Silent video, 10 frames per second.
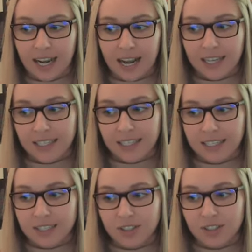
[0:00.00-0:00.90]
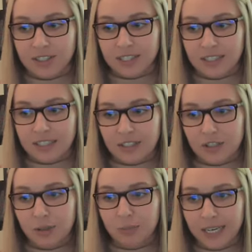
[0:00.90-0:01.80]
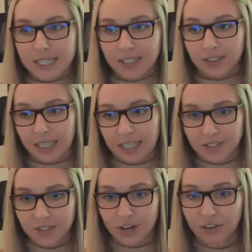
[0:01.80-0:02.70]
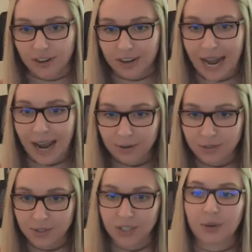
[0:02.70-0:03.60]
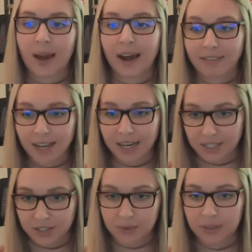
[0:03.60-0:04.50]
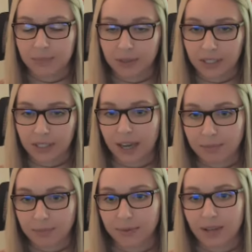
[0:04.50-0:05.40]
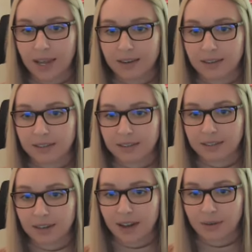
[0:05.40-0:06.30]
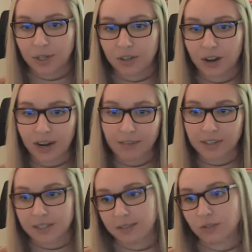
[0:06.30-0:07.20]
it is just super ideal to like start there now so that you have that history building up, and you're not having to